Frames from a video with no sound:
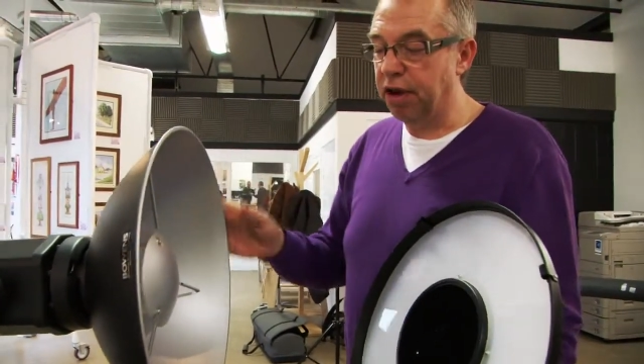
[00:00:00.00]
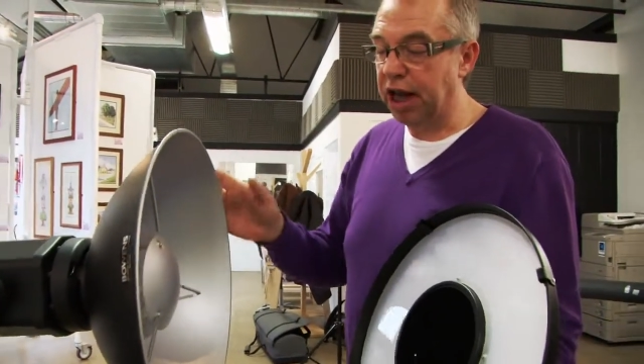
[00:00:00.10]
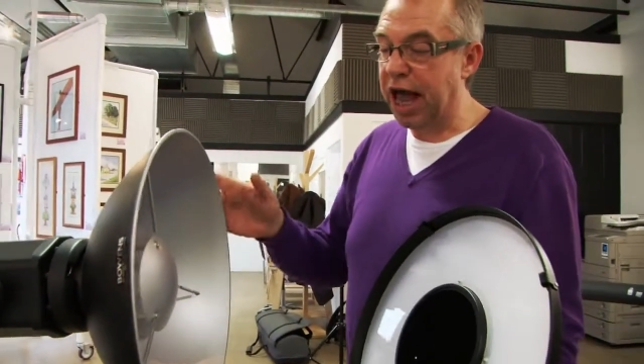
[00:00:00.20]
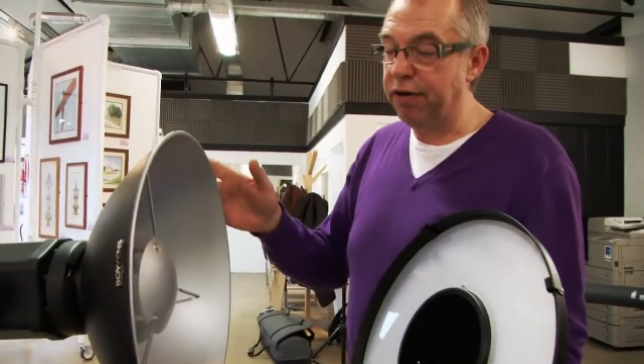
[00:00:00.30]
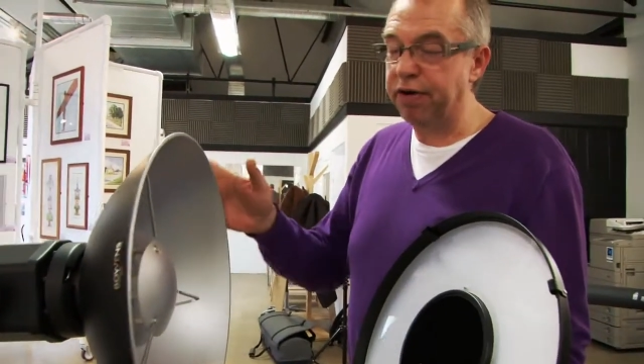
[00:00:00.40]

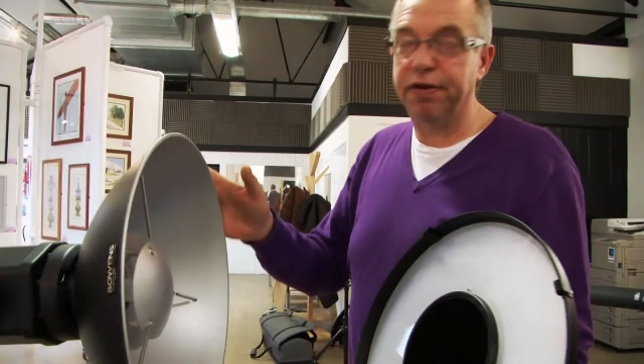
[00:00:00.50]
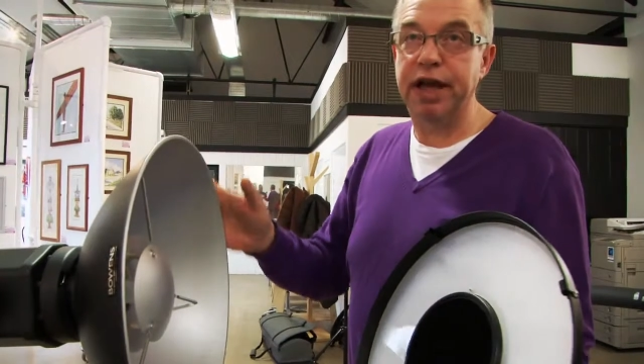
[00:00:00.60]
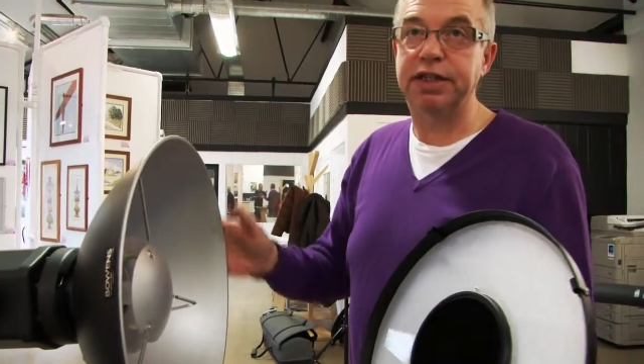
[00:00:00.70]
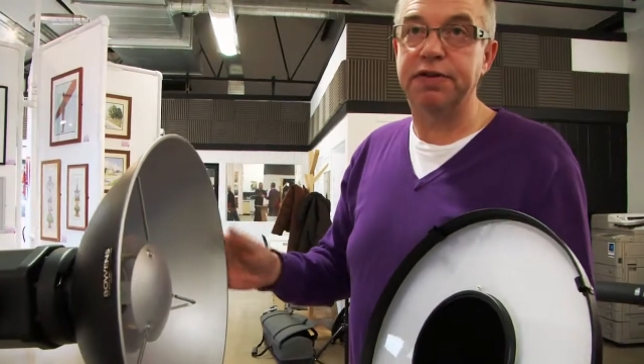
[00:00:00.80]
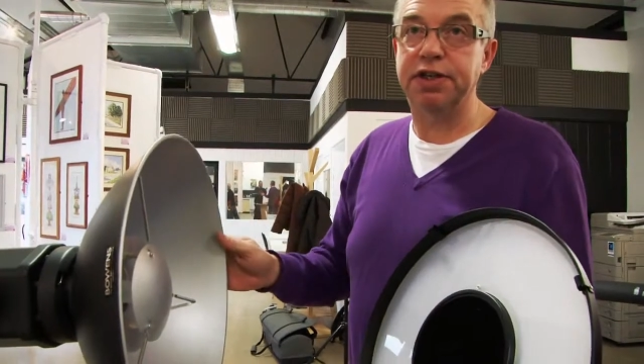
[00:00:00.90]
light
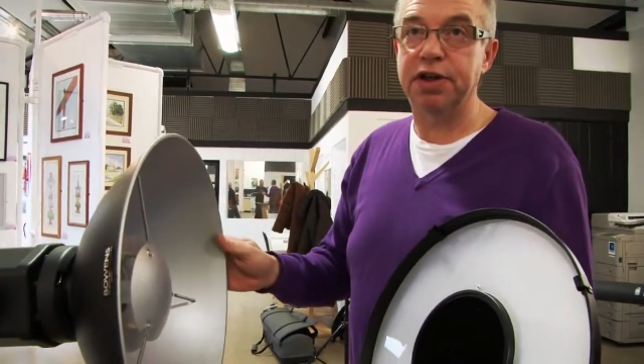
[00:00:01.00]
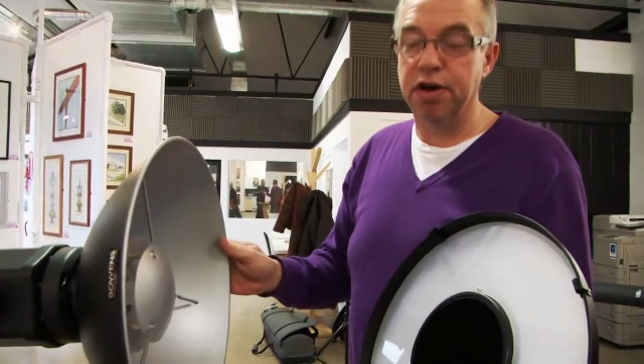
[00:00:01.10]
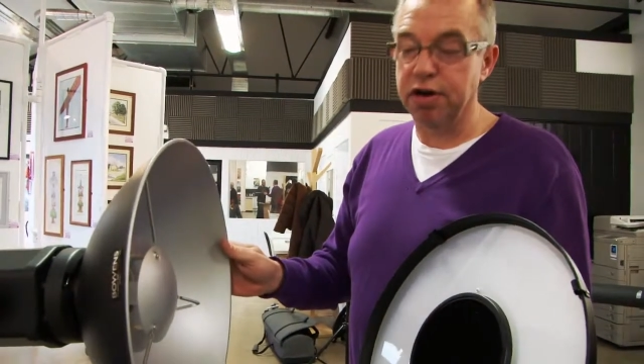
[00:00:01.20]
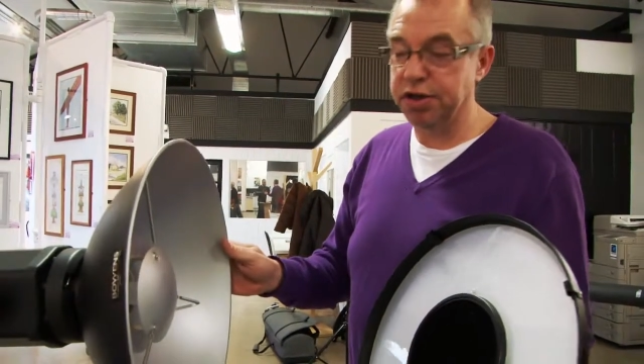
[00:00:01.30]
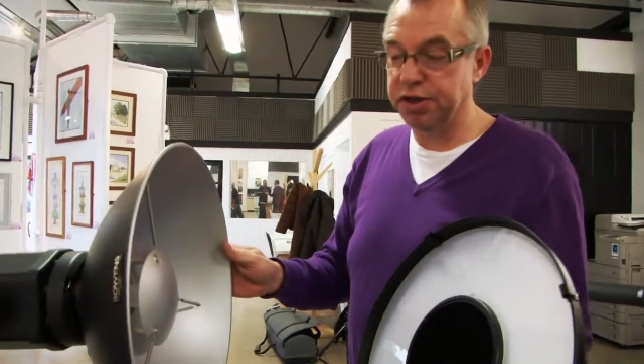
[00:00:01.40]
reflective
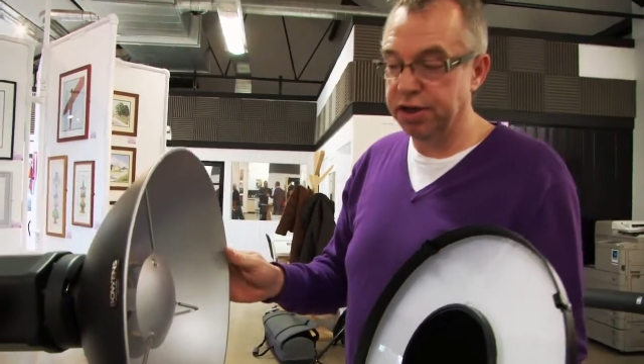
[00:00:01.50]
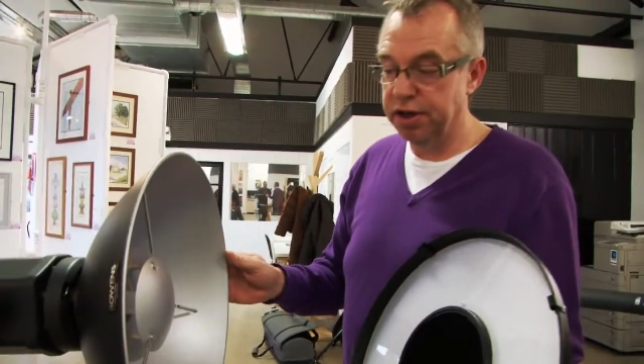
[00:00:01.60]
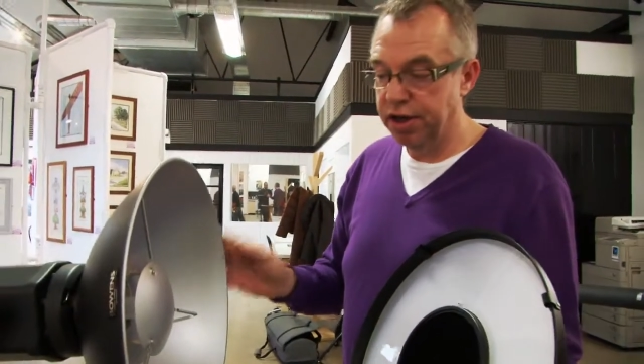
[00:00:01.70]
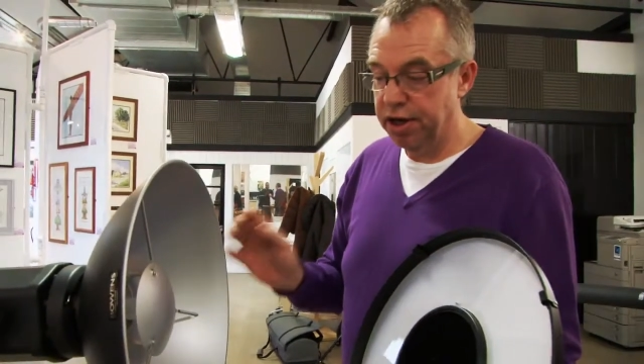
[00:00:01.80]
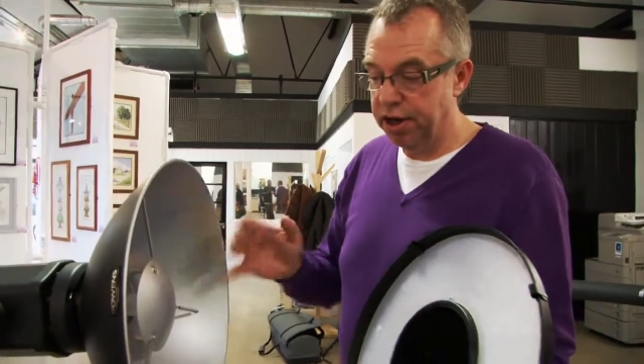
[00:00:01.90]
source
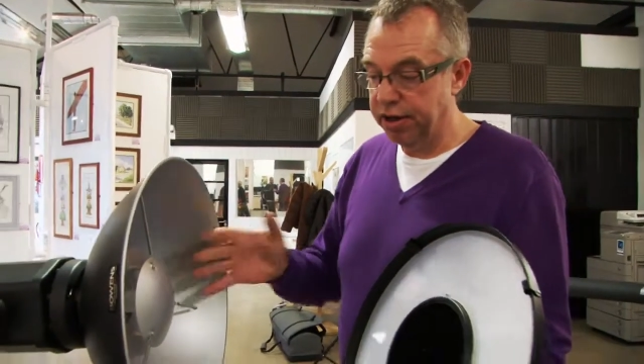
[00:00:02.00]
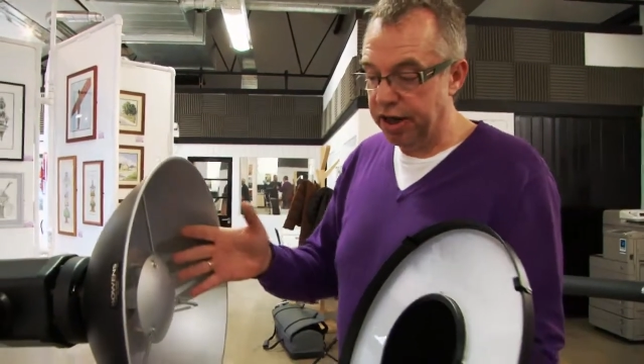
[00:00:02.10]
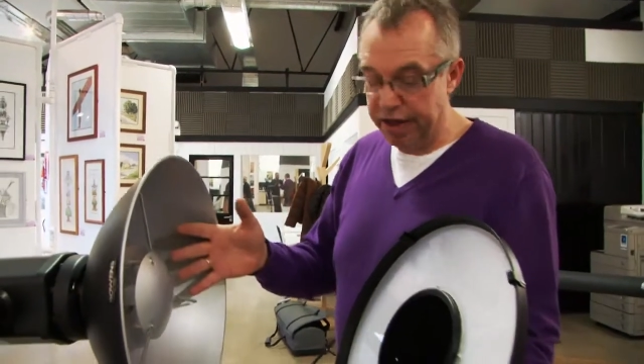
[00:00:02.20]
that